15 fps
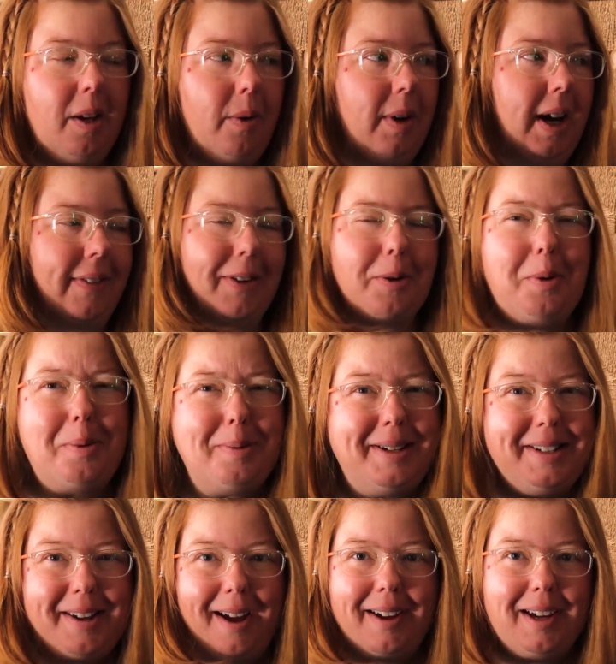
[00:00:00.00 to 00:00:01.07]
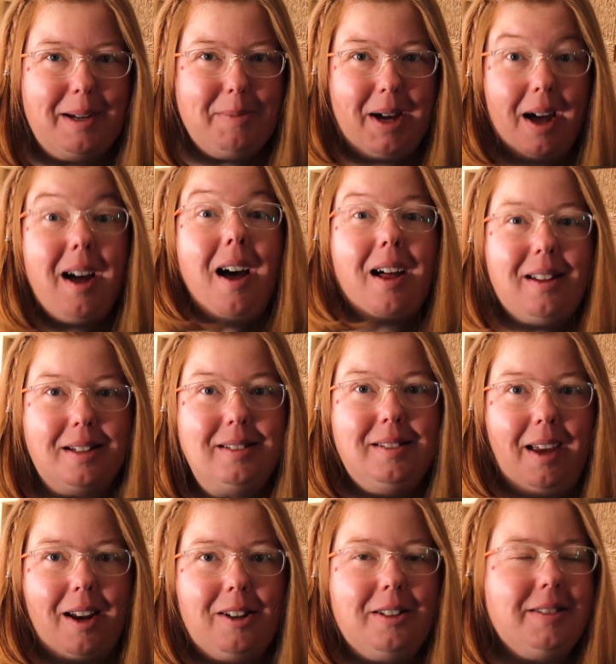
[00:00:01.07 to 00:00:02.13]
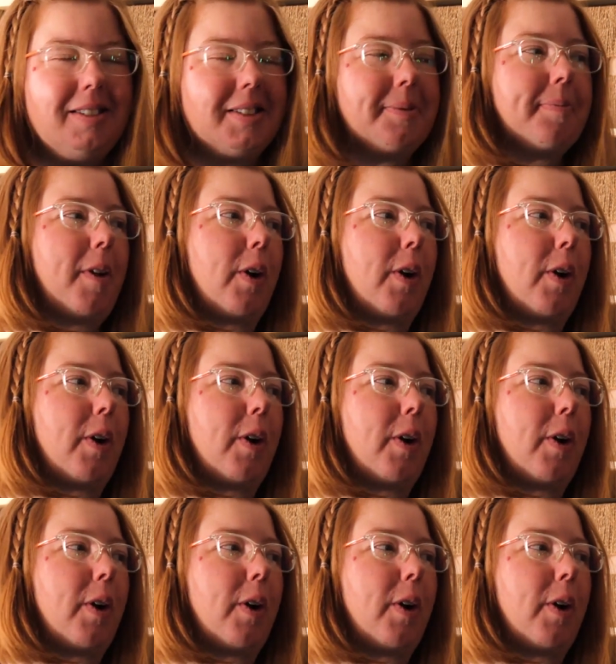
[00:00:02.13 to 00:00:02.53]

whatever. What were we talking about? Needles.